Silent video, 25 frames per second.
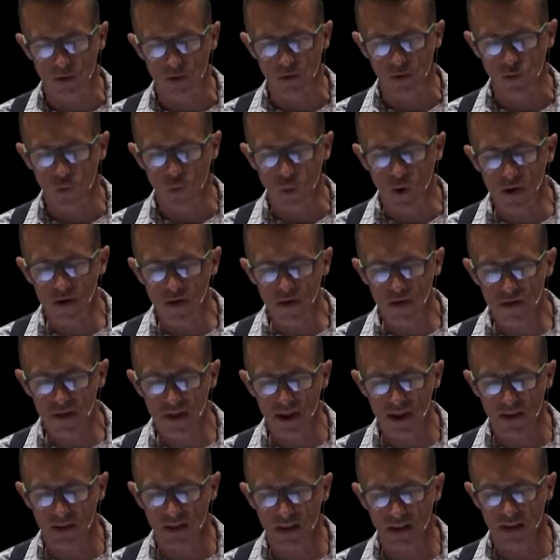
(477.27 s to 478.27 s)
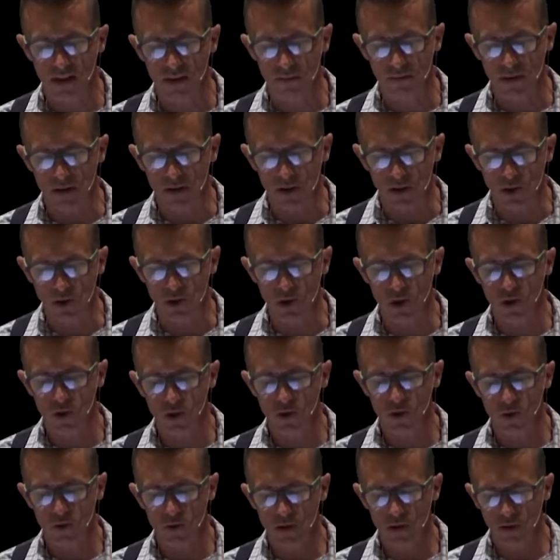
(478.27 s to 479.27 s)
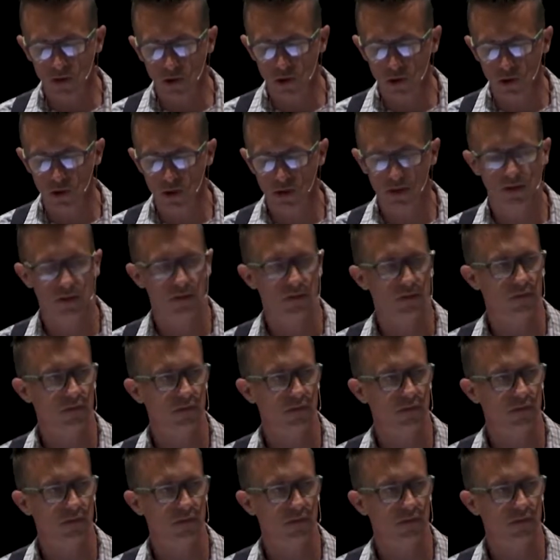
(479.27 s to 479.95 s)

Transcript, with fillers: There's one thing that can be so destructive